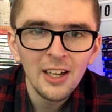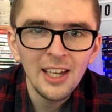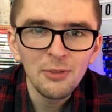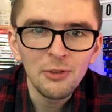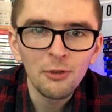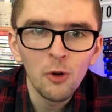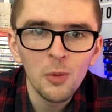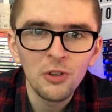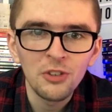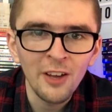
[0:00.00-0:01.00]
Even
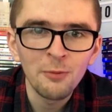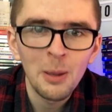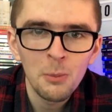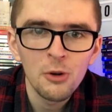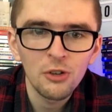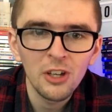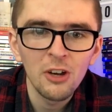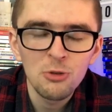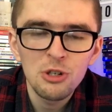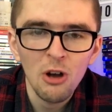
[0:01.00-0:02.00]
former staff members are a
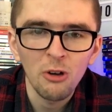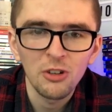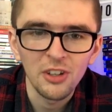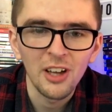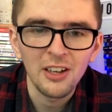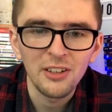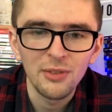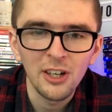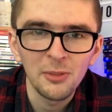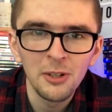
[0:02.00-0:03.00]
little shocked at that
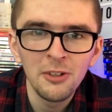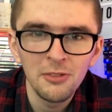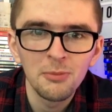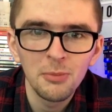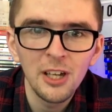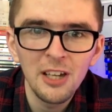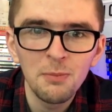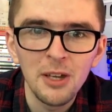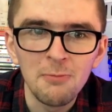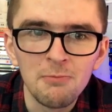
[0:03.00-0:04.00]
development,
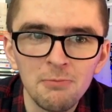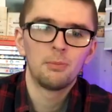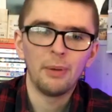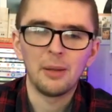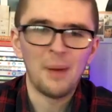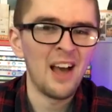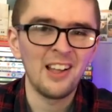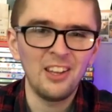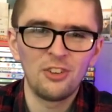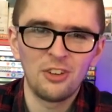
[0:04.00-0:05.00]
believe me. But the
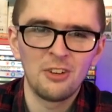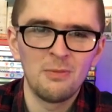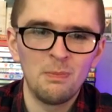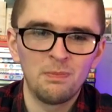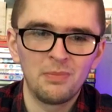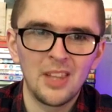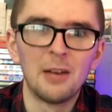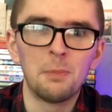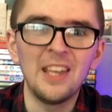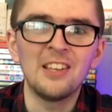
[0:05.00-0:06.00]
Palace,
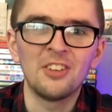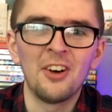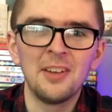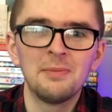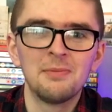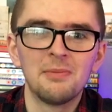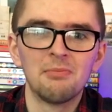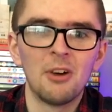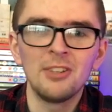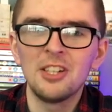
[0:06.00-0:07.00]
at peak time,
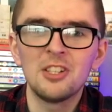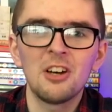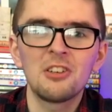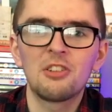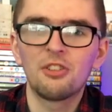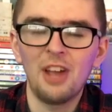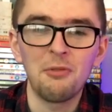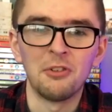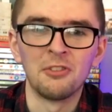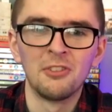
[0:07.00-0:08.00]
only charge
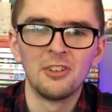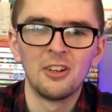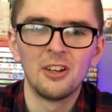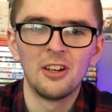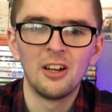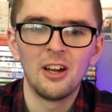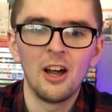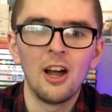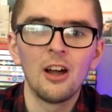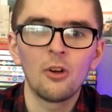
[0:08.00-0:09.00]
7.
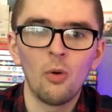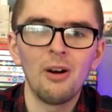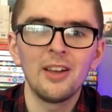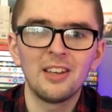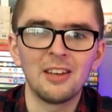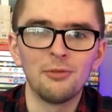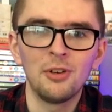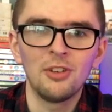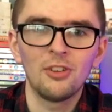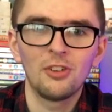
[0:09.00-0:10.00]
quite a
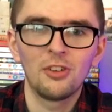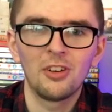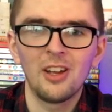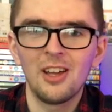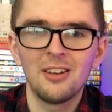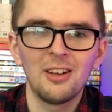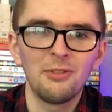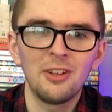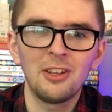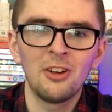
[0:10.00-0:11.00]
difference, and I
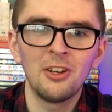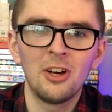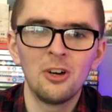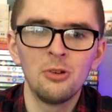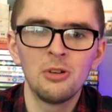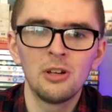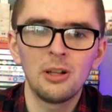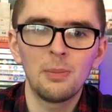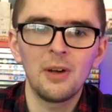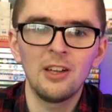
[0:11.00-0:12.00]
think I know
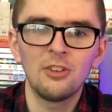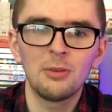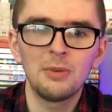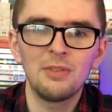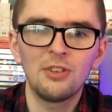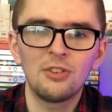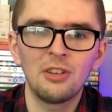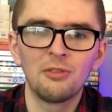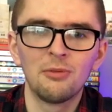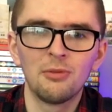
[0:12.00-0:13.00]
the place I'll be
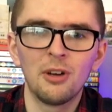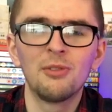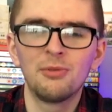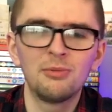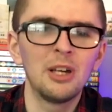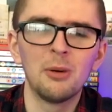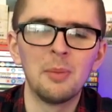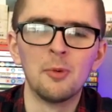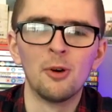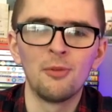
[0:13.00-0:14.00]
visiting a little
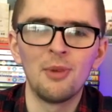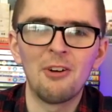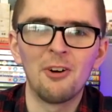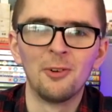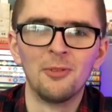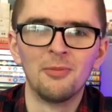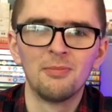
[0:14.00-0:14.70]
bit more from now on.